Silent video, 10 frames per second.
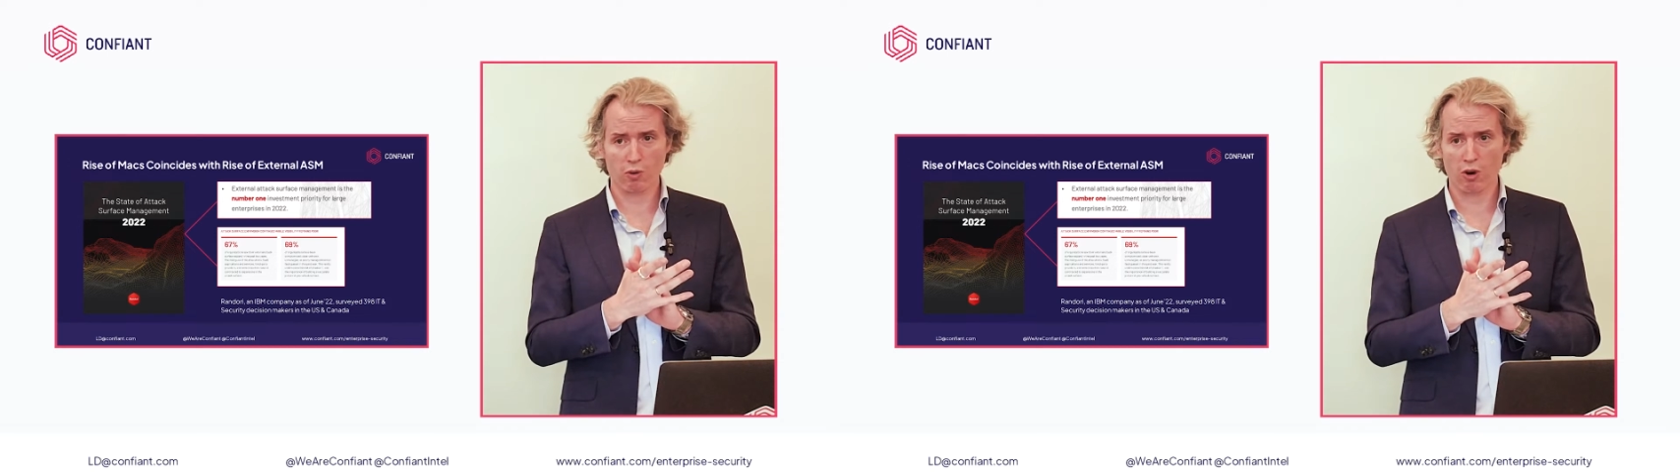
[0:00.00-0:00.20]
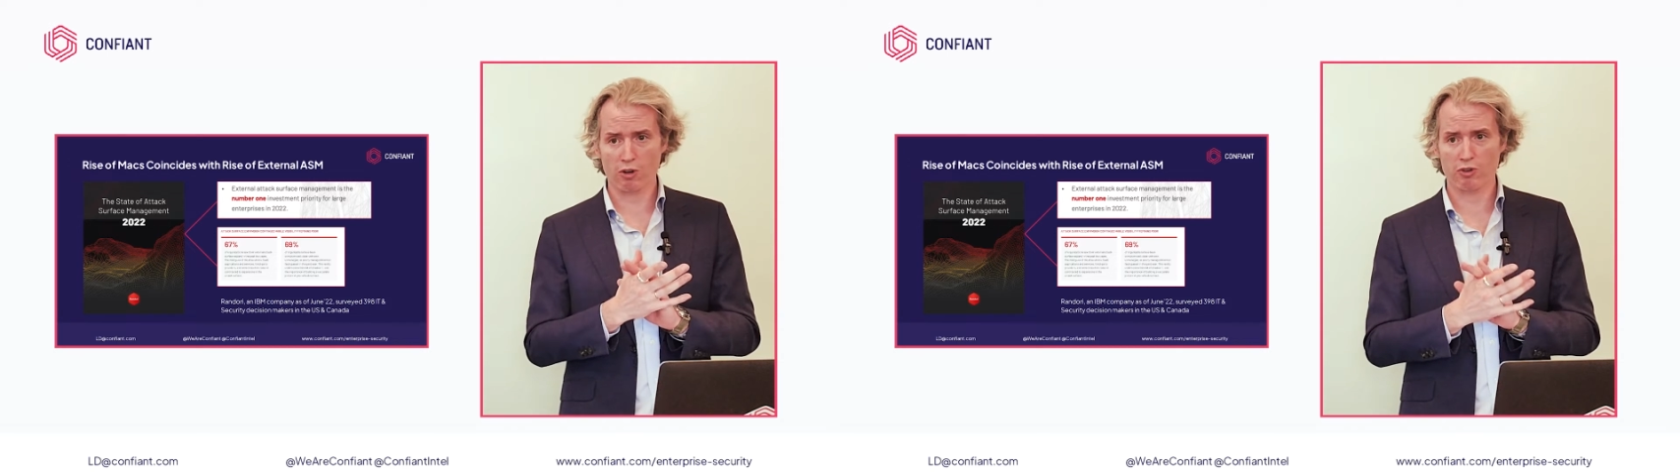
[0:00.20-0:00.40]

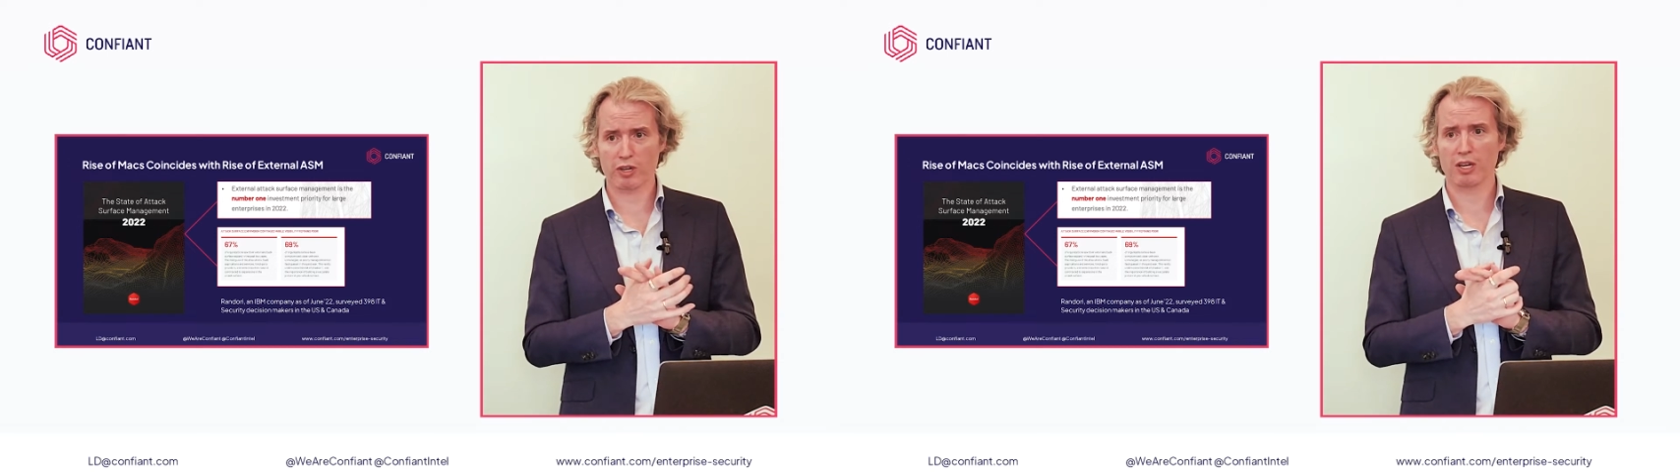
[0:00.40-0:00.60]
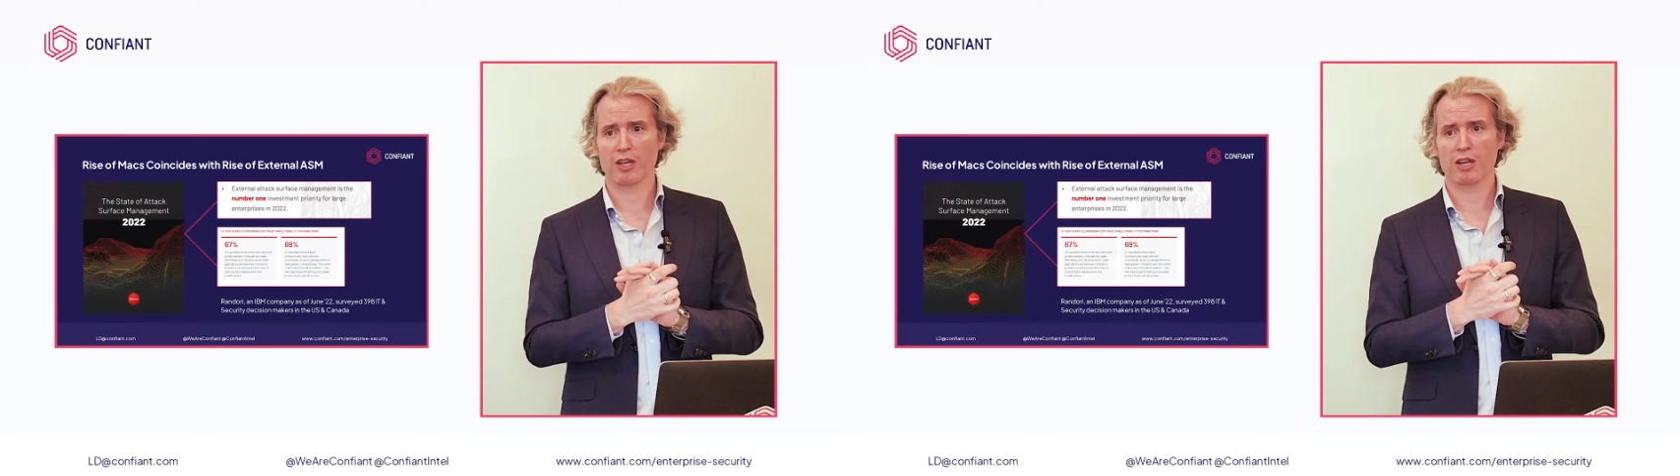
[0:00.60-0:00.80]

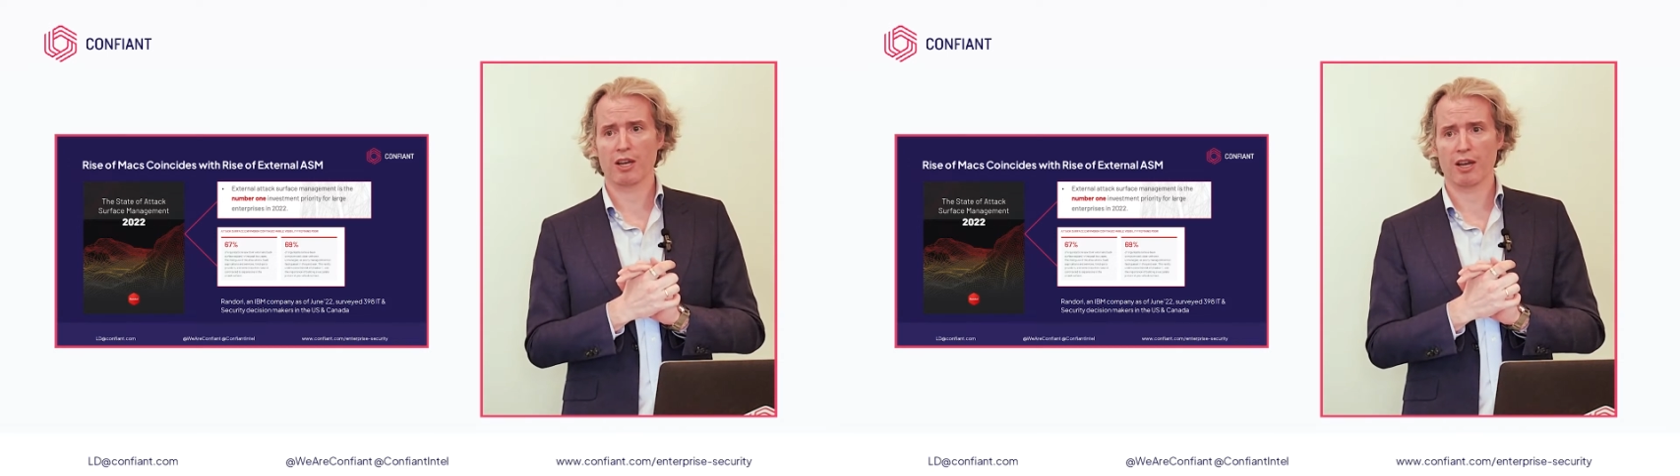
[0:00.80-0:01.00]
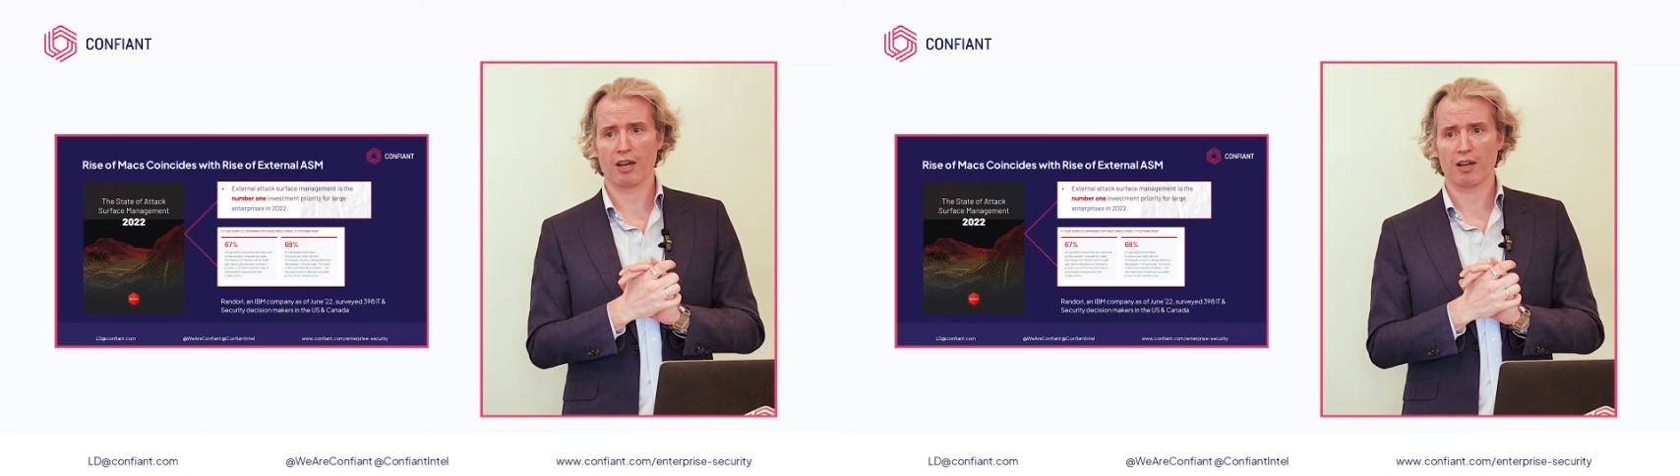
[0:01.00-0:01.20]
400
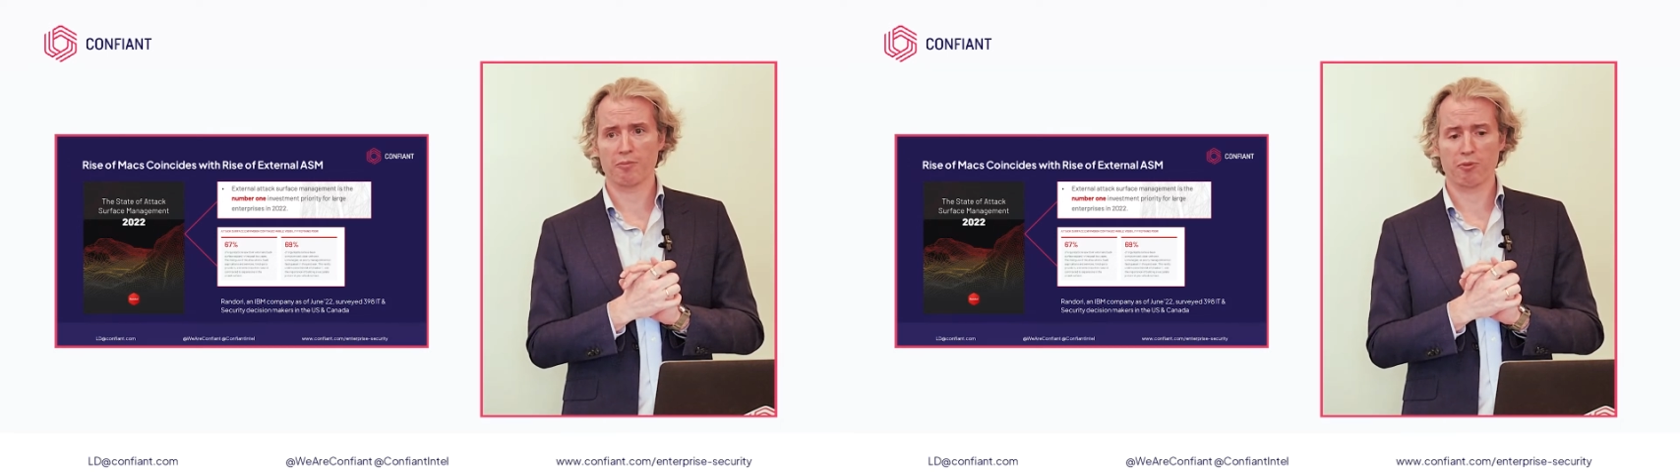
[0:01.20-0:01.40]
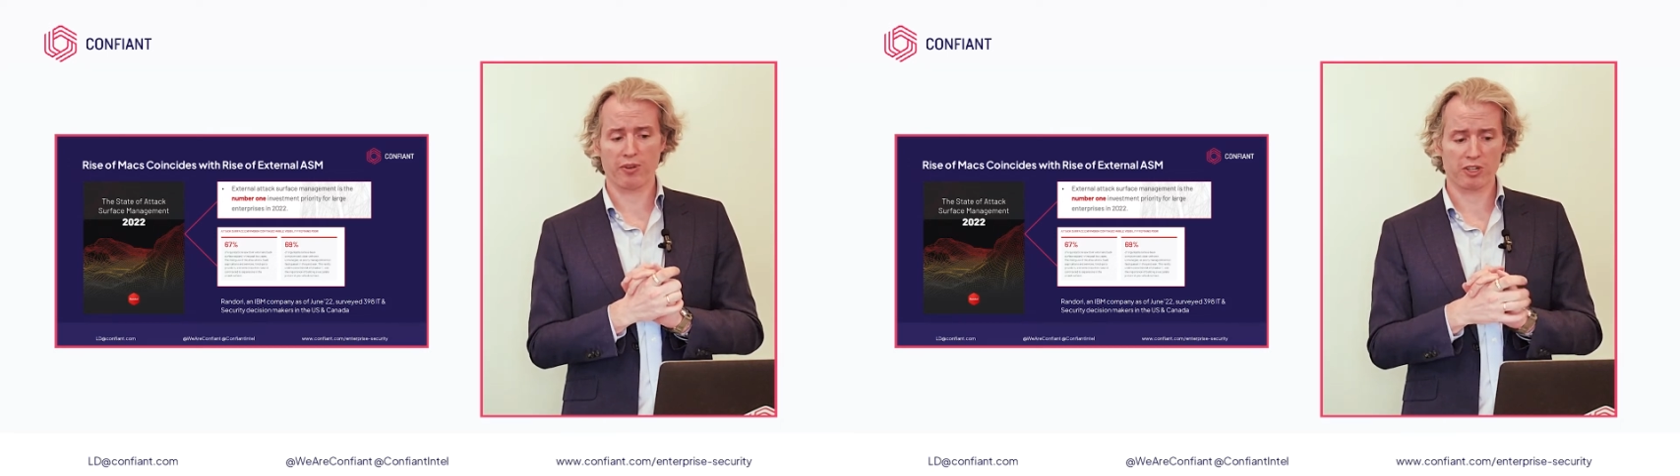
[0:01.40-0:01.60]

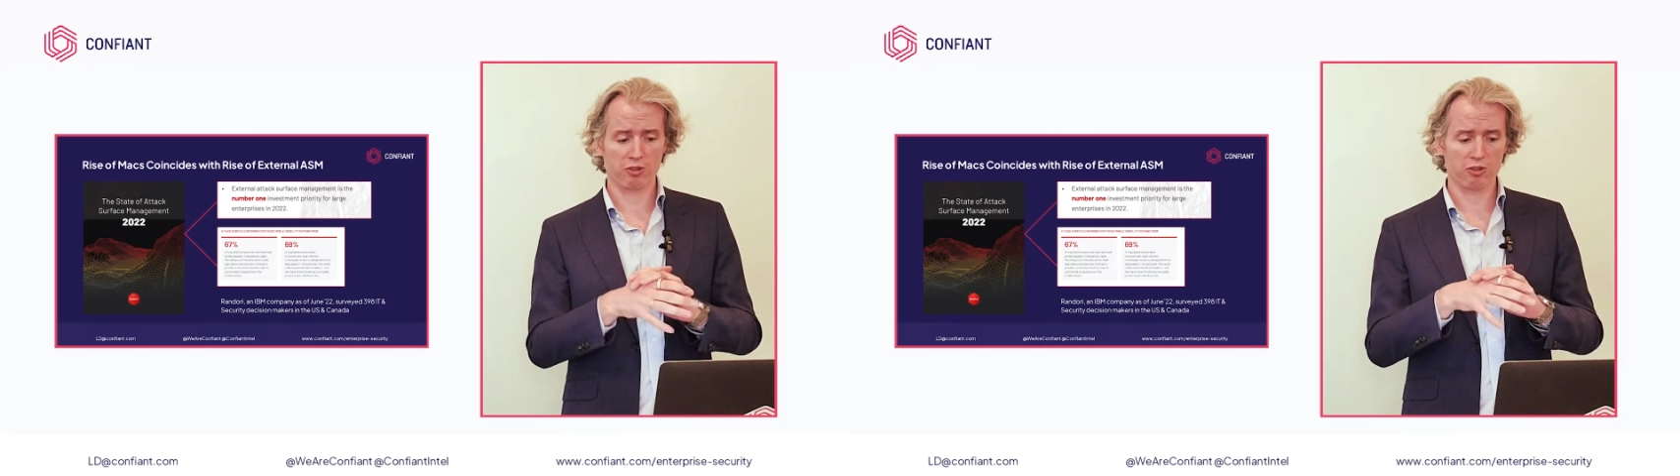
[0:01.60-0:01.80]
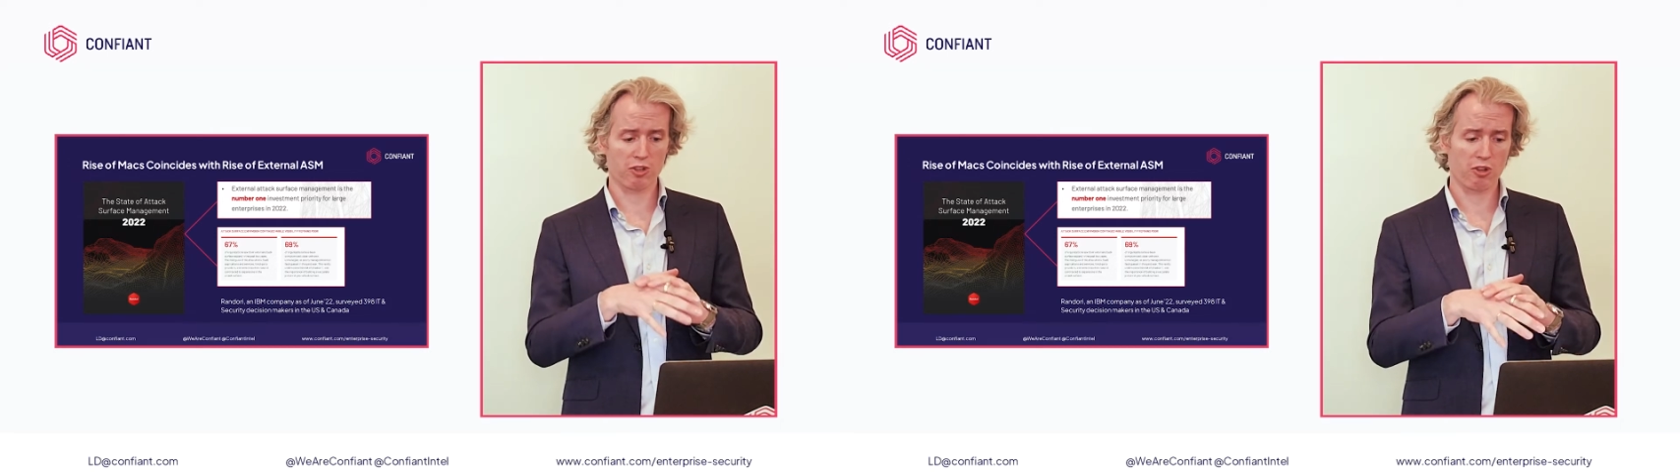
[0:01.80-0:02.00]
professionals